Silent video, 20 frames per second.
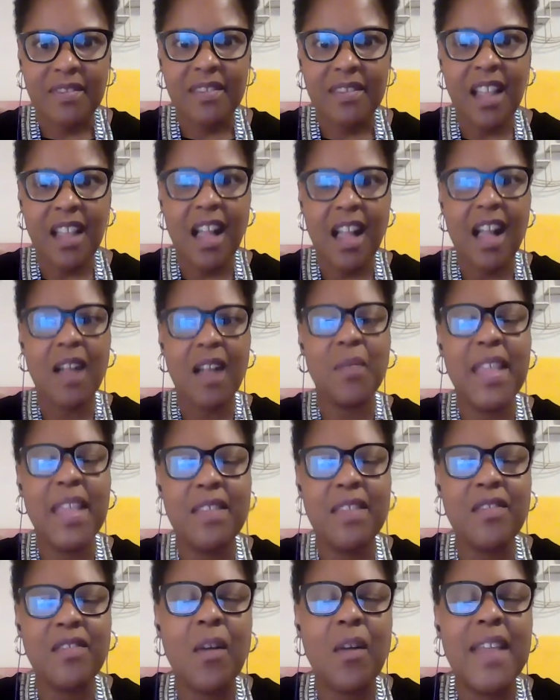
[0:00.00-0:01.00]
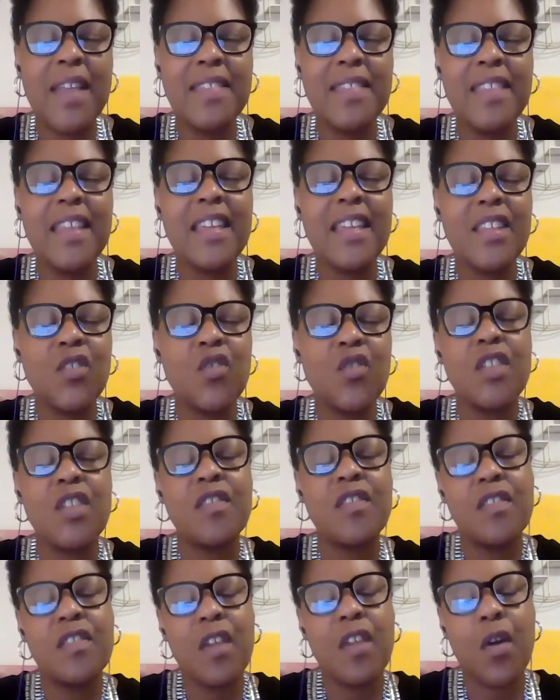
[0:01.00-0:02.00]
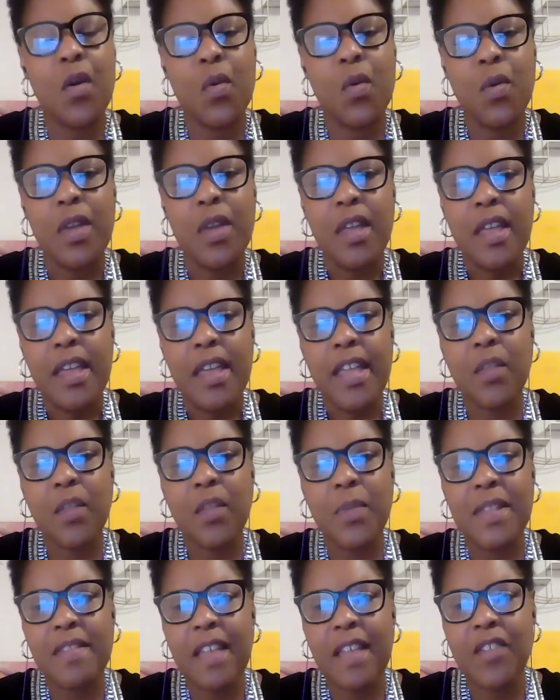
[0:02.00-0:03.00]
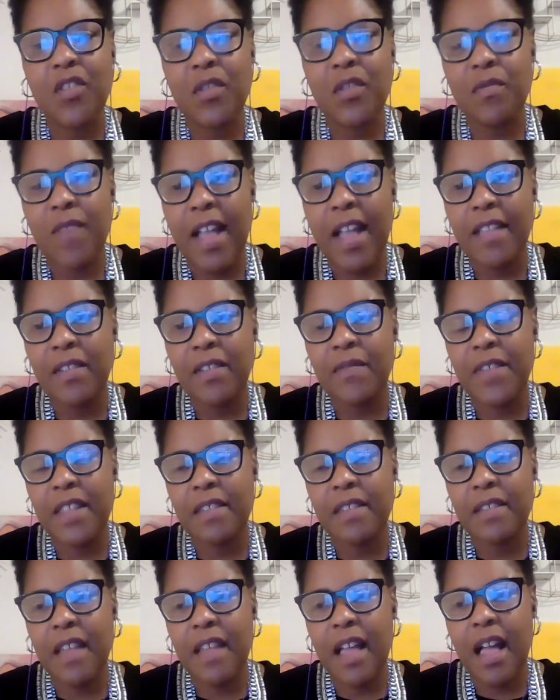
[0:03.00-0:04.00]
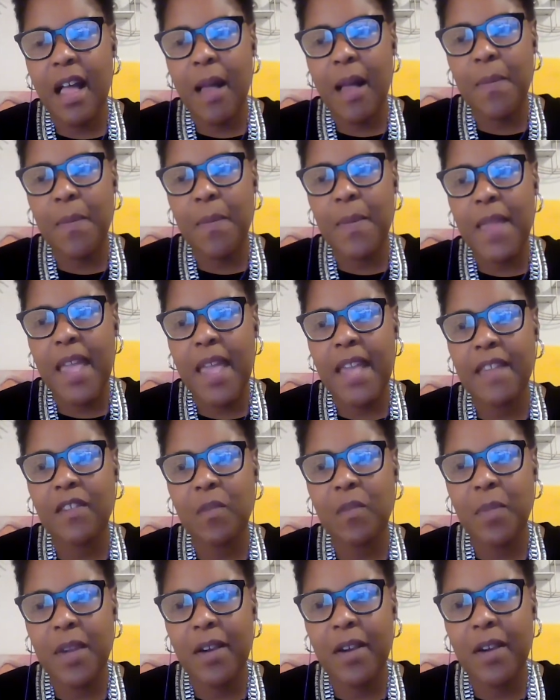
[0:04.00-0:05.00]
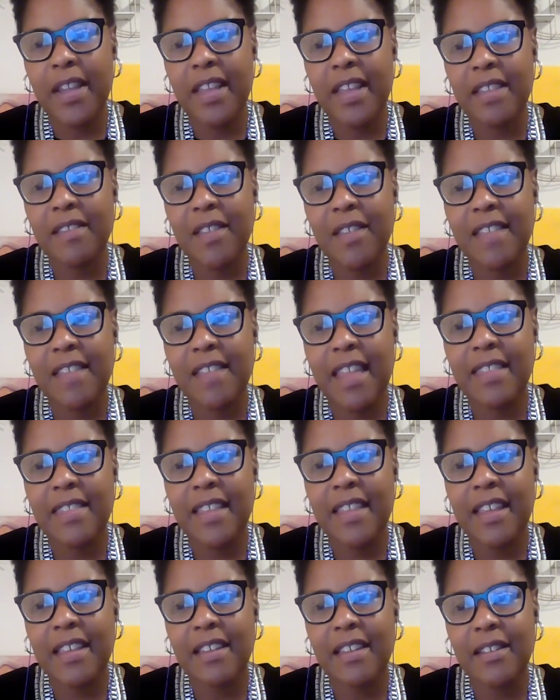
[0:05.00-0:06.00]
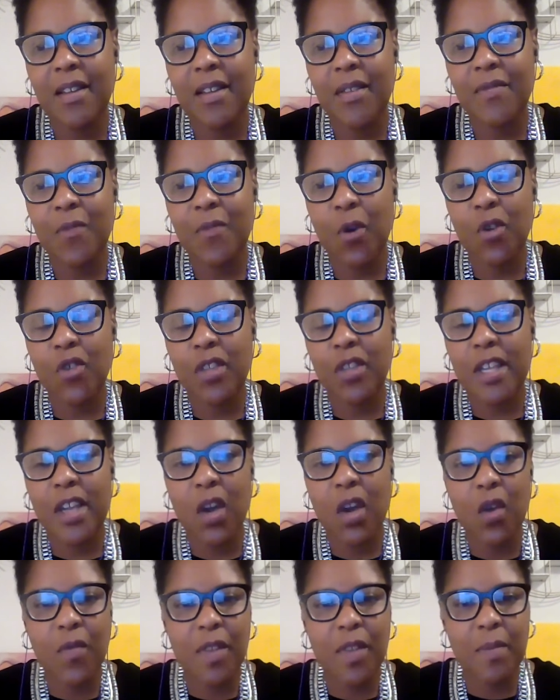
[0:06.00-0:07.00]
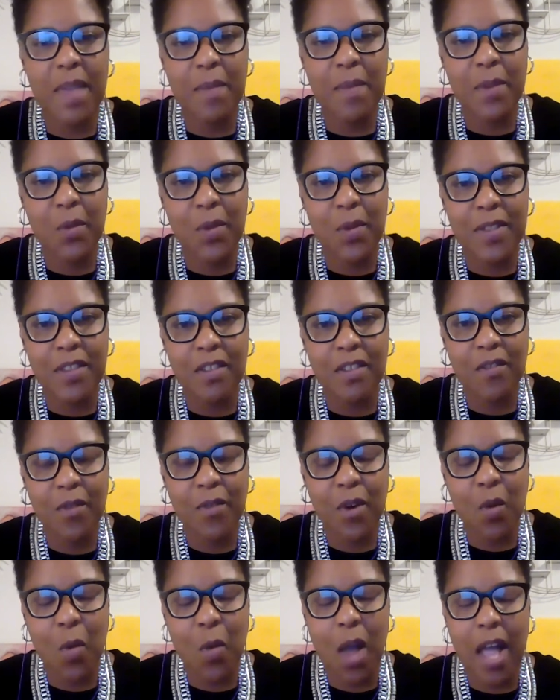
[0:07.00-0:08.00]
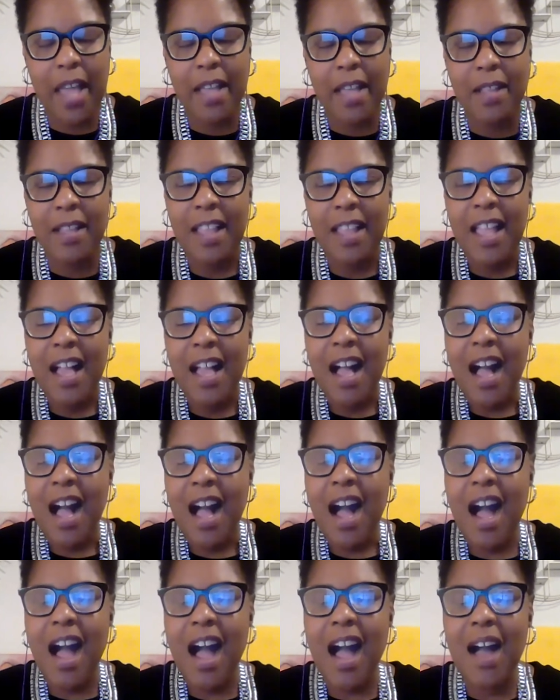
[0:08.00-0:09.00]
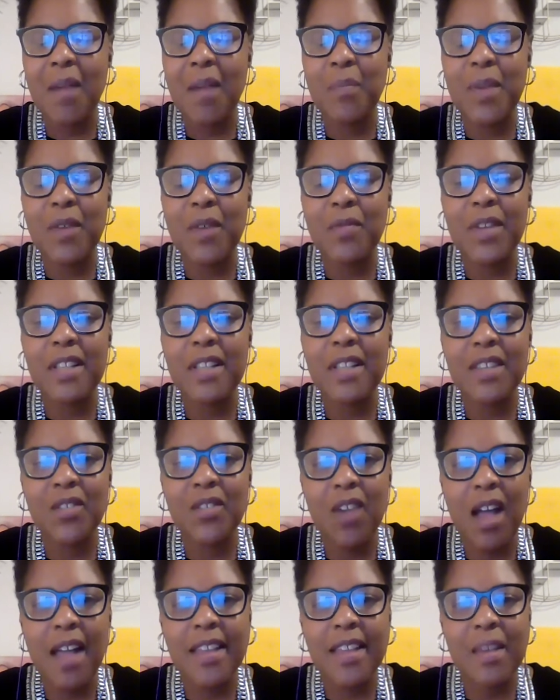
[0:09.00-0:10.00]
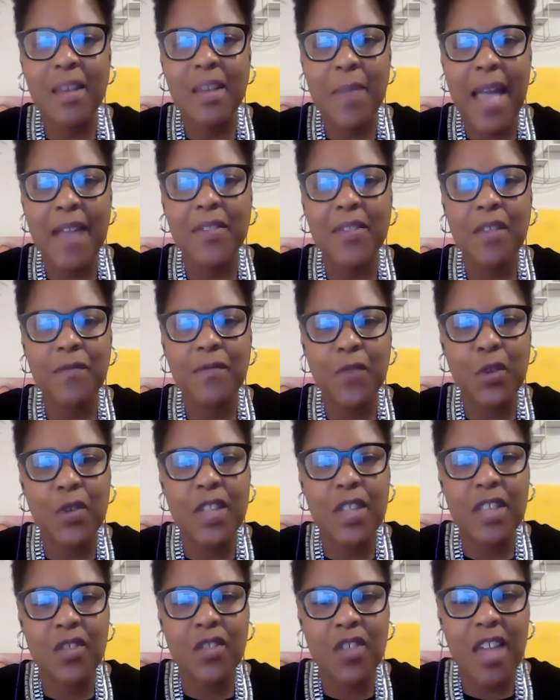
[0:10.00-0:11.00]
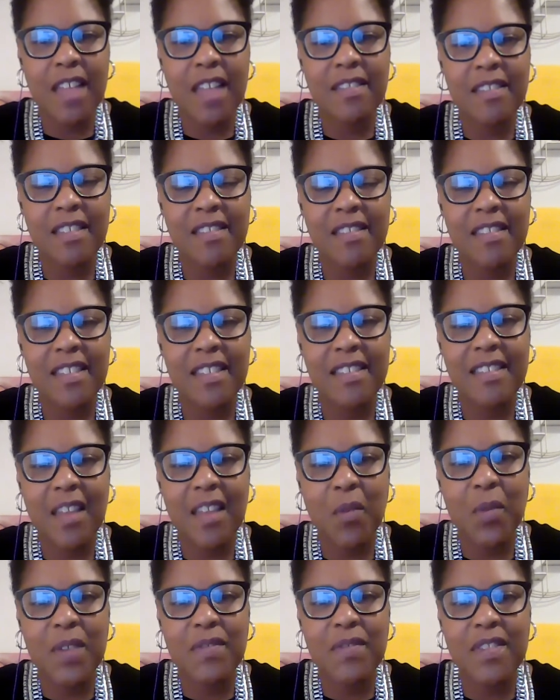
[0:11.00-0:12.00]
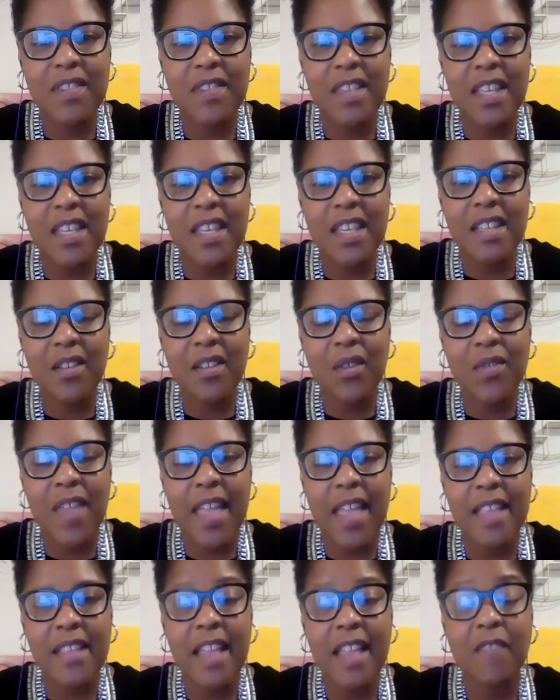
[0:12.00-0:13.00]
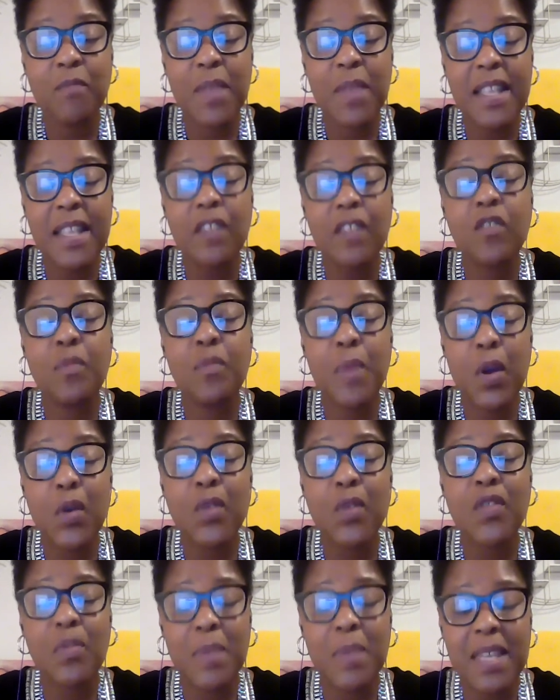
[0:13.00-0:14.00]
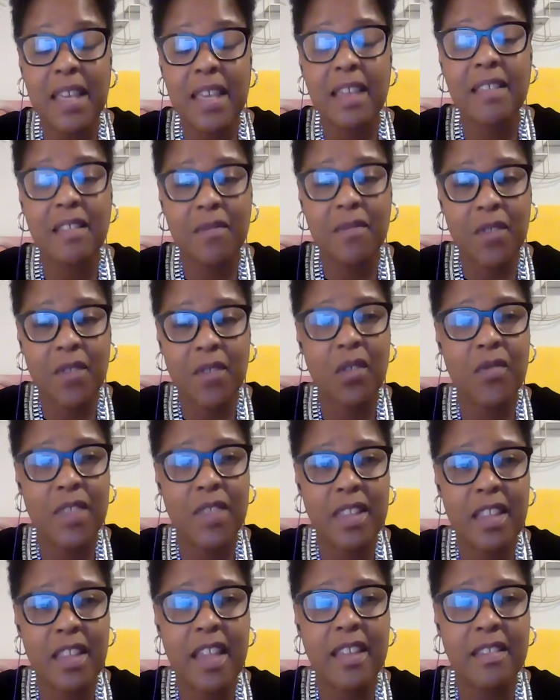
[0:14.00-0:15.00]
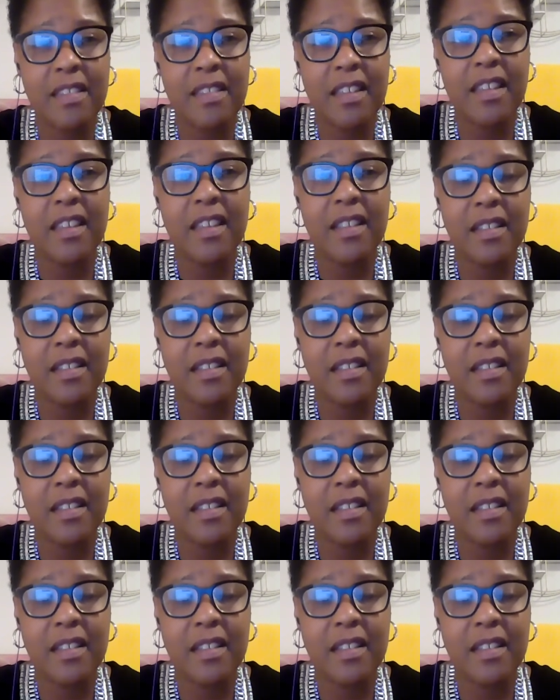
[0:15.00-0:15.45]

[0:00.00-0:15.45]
Um, and so I think it's just so, it'll be such a relevant um, experience because I think, you know, unfortunately, COVID may be with us for a while. Um, but really talking about the food injustices that we've seen or that have been exposed because of COVID 19.